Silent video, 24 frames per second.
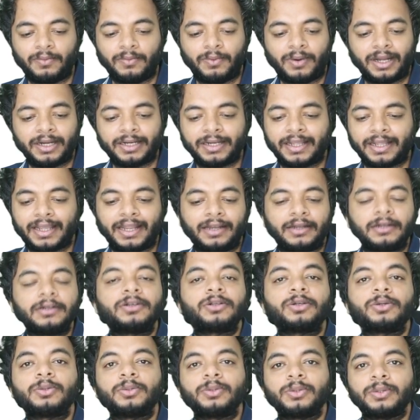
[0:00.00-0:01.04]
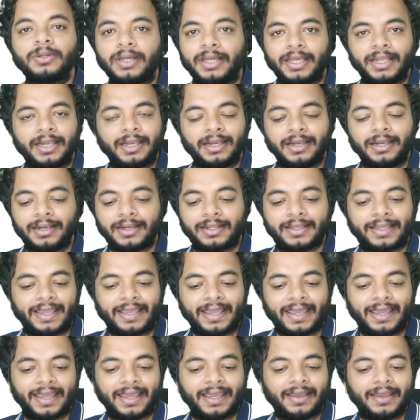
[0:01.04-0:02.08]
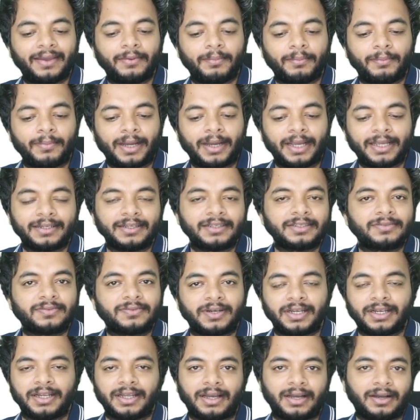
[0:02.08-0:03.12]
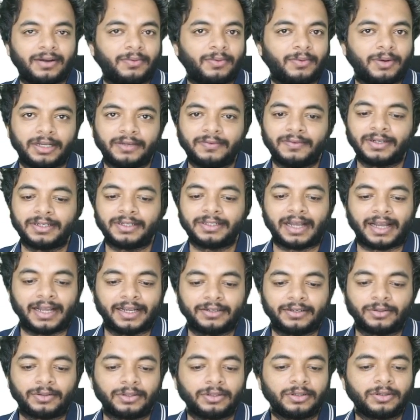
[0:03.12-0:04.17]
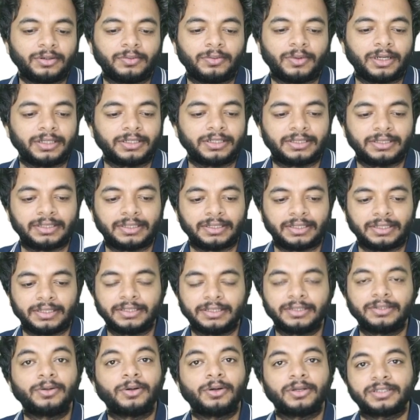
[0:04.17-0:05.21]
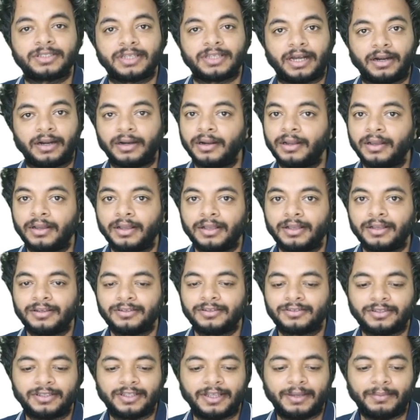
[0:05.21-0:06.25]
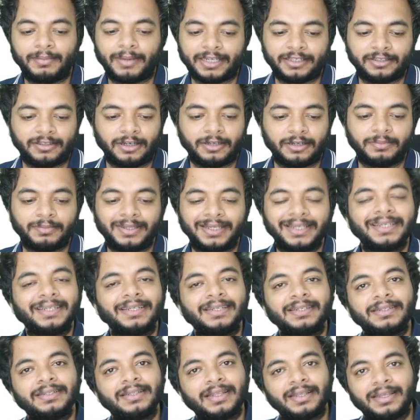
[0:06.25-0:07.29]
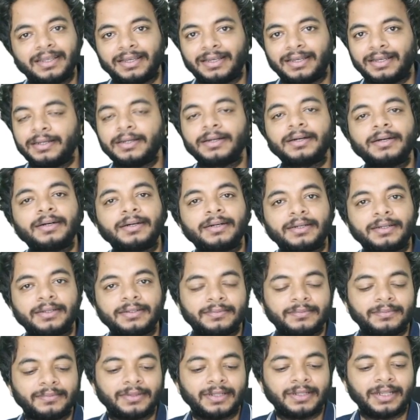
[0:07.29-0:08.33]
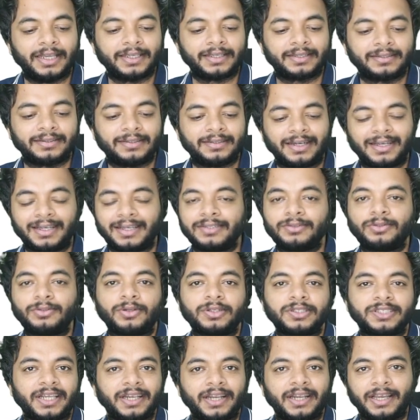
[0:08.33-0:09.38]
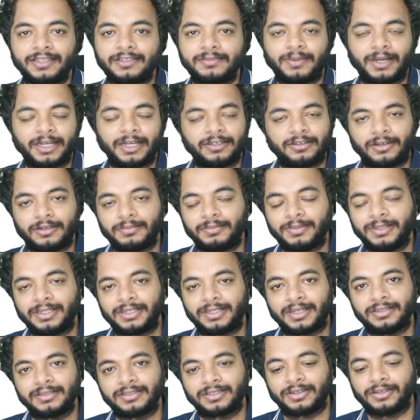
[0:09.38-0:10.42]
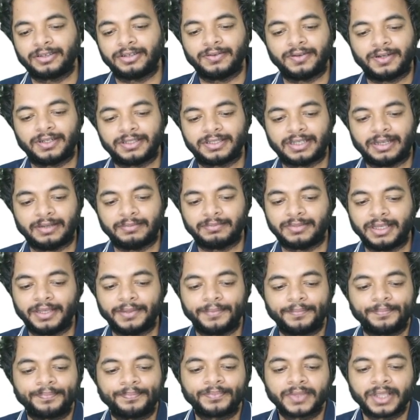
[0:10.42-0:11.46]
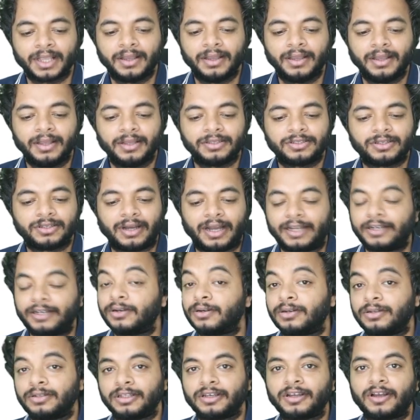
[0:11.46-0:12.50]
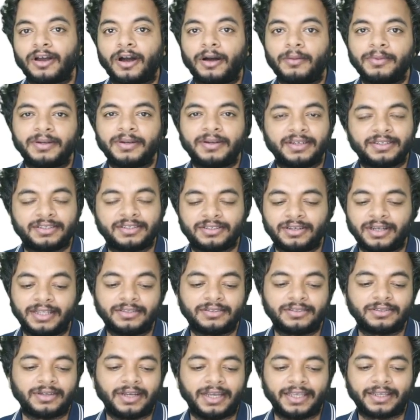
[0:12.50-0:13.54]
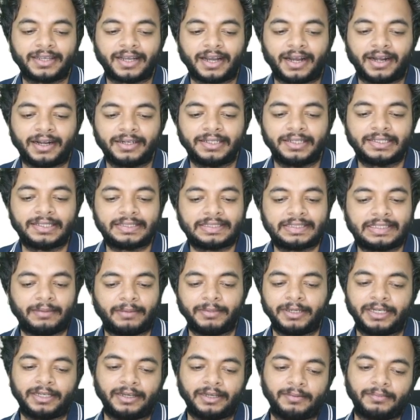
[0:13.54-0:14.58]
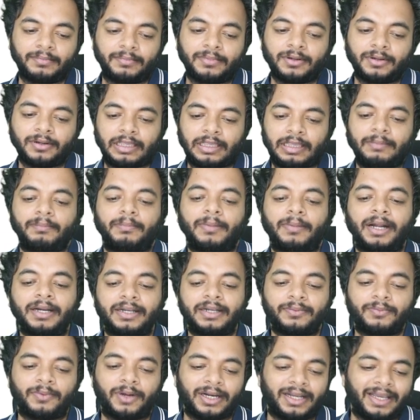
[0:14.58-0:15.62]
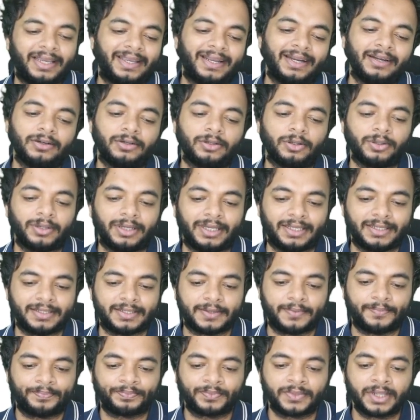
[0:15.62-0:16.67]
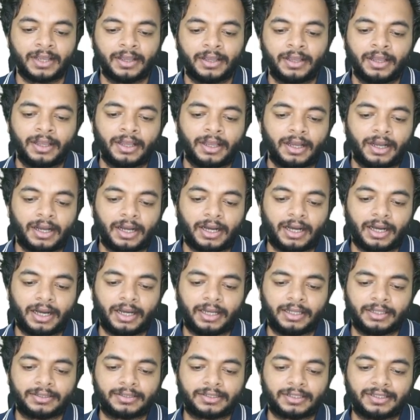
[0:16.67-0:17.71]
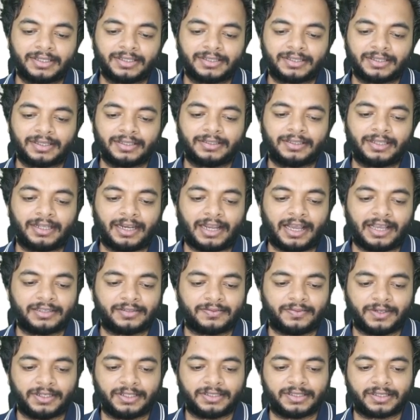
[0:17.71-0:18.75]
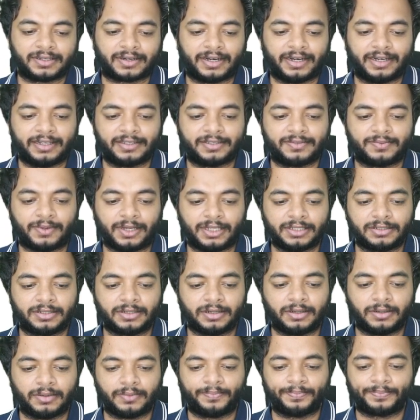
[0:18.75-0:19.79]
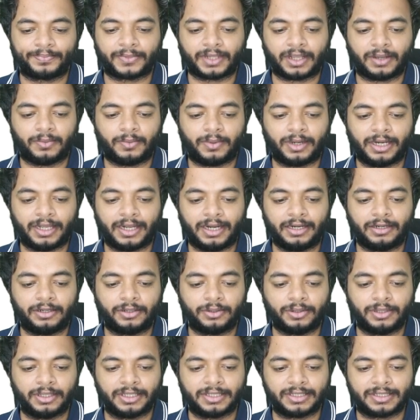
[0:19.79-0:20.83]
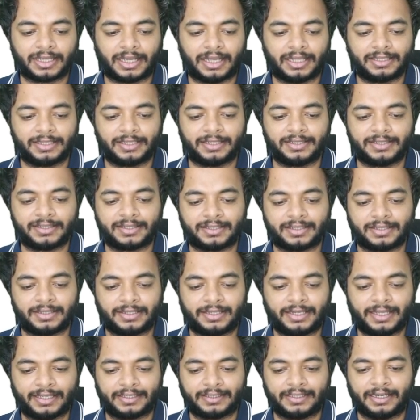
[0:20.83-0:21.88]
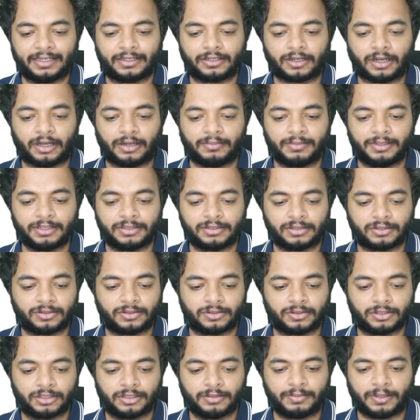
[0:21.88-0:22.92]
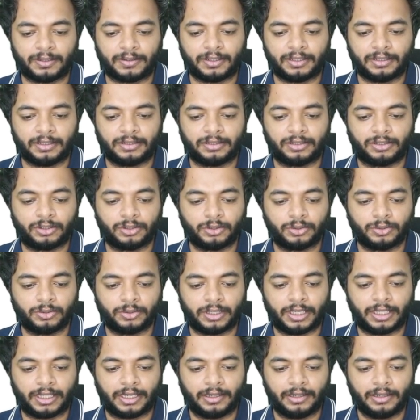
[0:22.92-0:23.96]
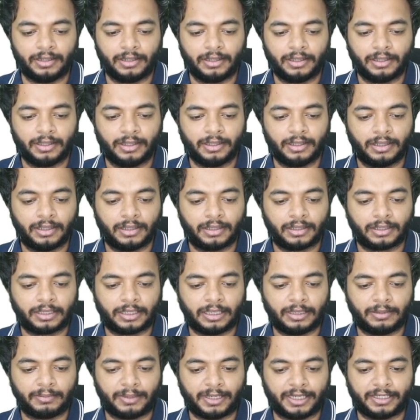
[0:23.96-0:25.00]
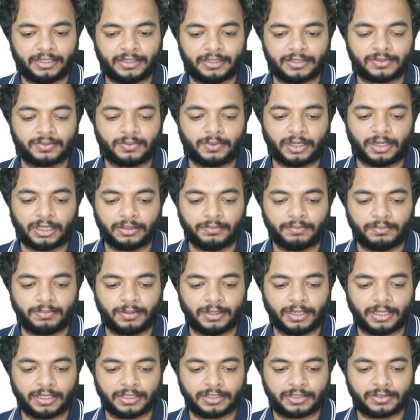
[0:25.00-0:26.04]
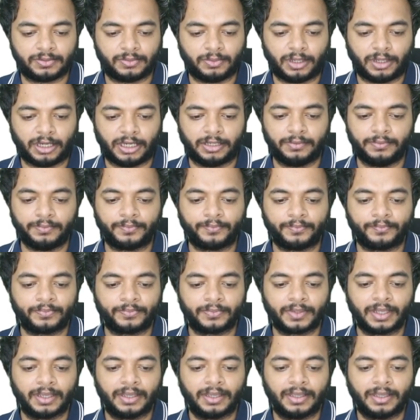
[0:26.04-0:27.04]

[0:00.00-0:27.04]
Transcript: L1, L2, Lk minus 1, whatever, I don't know what those are. So they might not be like those LIs might not be consecutive or something. So I don't know the common ratio, and so I can't sum it up, okay. But what I can do is, so the last one is the greatest one. So what I'll do is I'll just take that common. So 2 to the power 2Lk minus 1 plus 1.